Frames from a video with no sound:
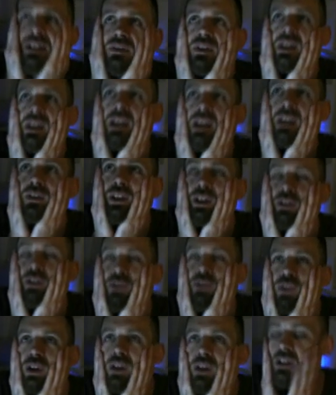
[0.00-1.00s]
thing if you don't
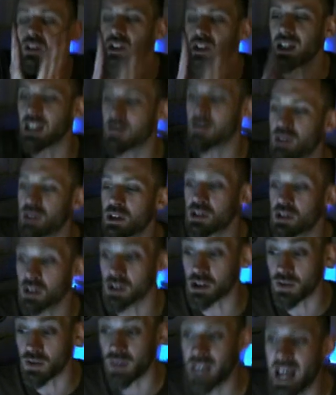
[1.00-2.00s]
fully understand the position,
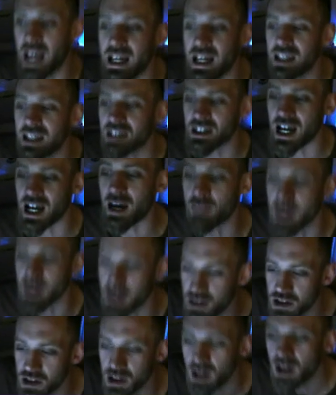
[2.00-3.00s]
because if you get in these
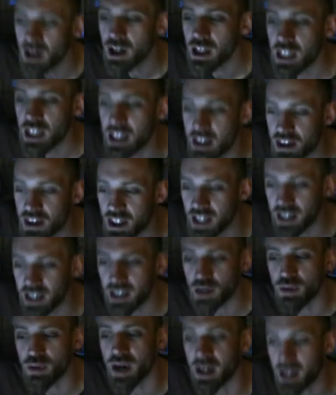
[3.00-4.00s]
habits, you think
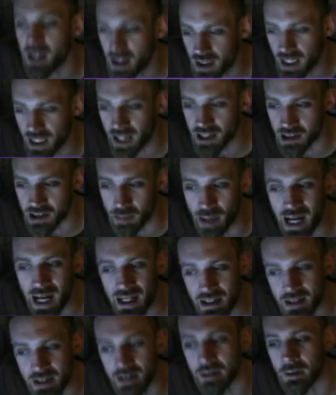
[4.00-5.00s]
you recognise a
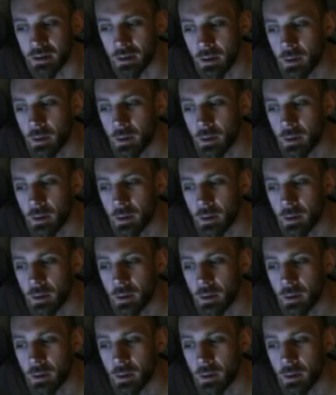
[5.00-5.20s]
pattern,